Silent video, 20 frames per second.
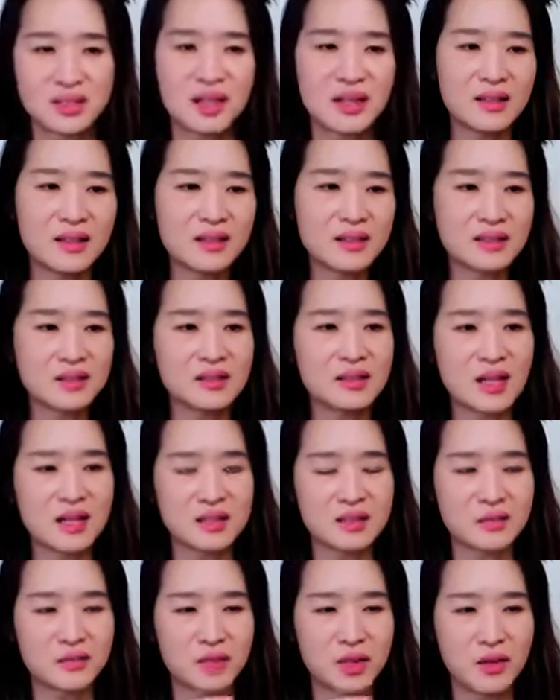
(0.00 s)
I think this
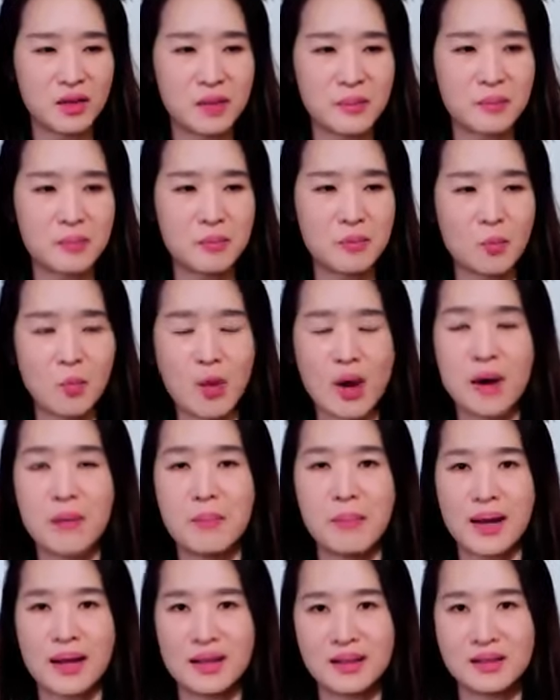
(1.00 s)
has a very well
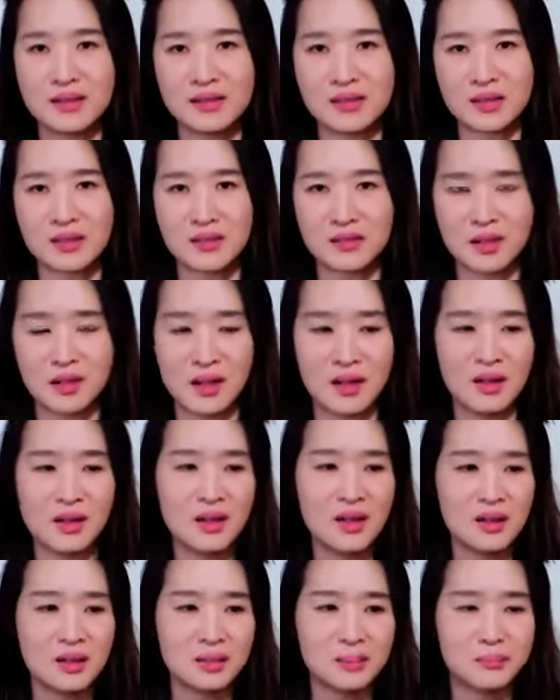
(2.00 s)
balance of
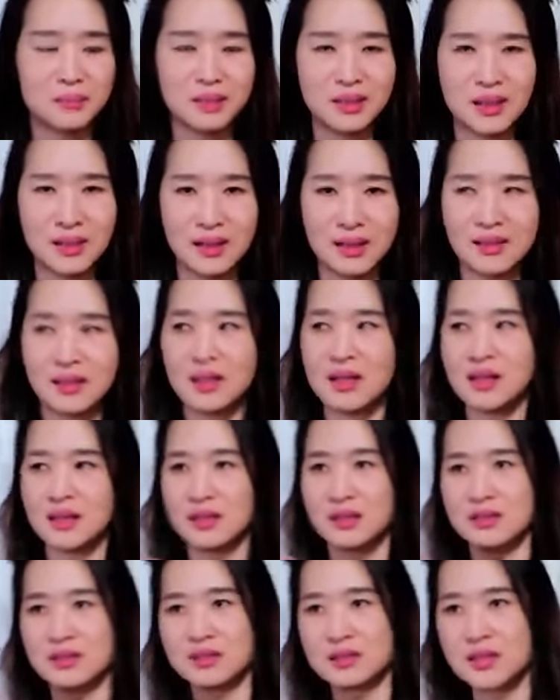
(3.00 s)
the blood,
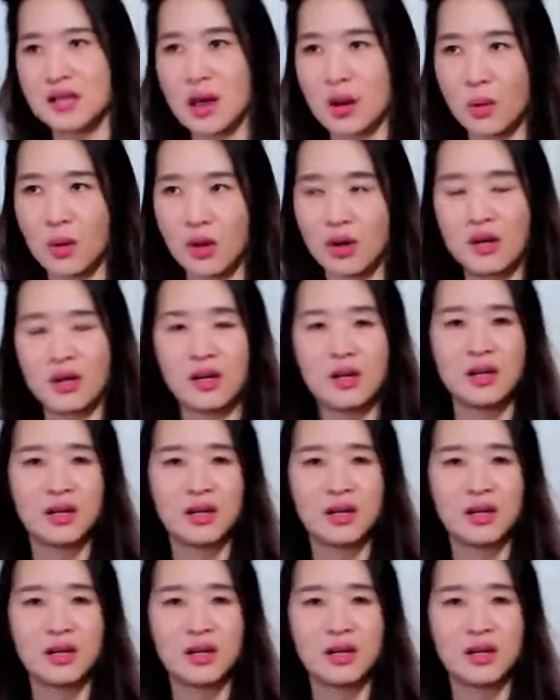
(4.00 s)
the sour,